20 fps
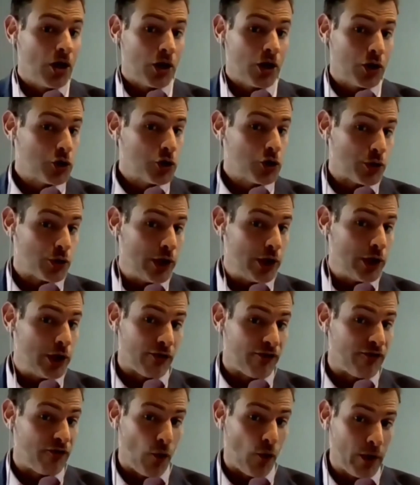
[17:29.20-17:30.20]
could trade
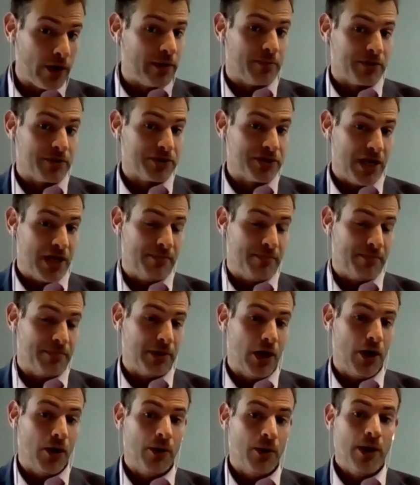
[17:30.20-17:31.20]
over 40%
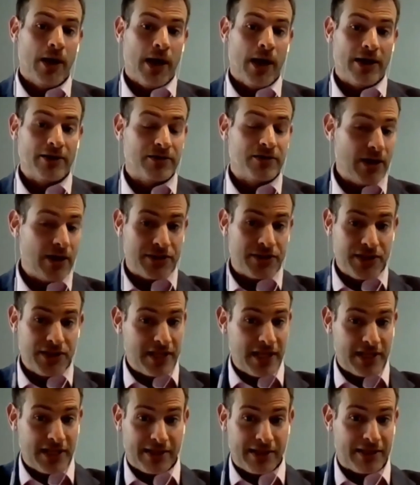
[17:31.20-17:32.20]
below. I
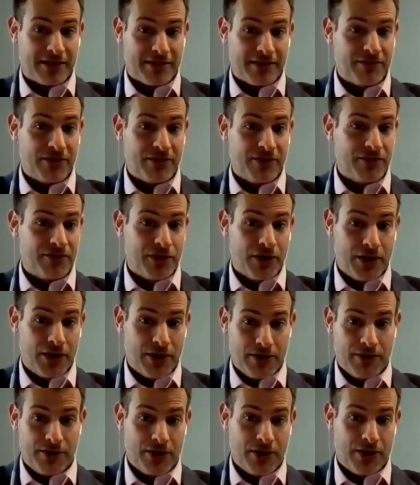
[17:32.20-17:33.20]
think that
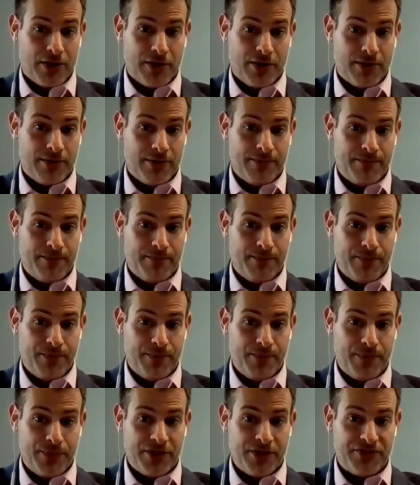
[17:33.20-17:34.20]
the
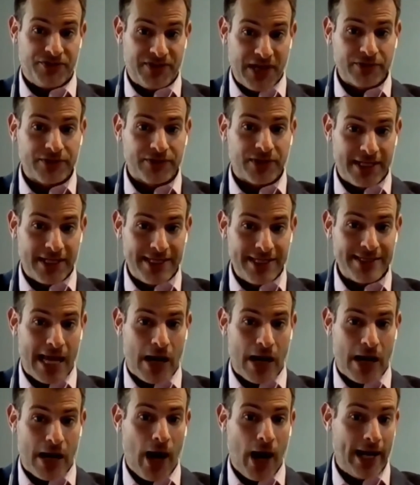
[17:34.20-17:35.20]
delta is
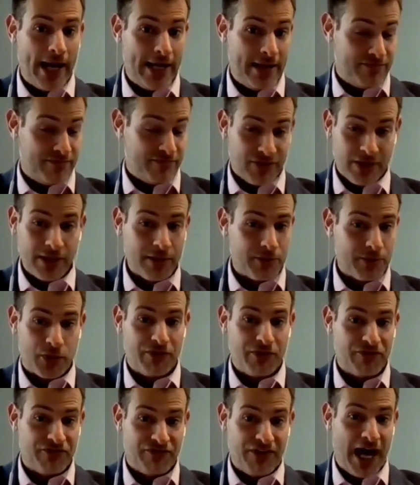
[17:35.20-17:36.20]
that wide, really
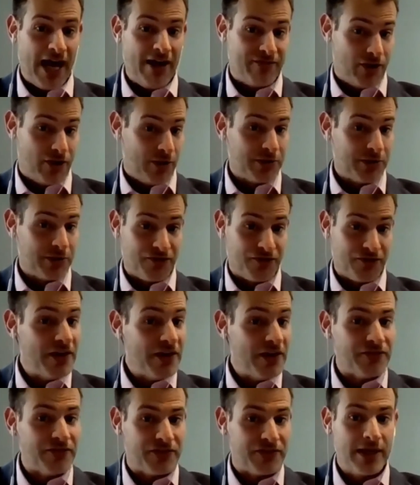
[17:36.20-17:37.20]
between 5 and almost
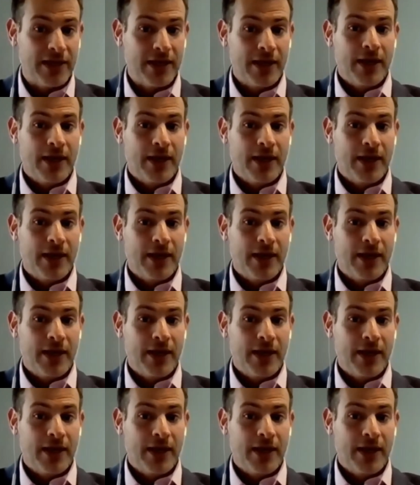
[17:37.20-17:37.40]
50.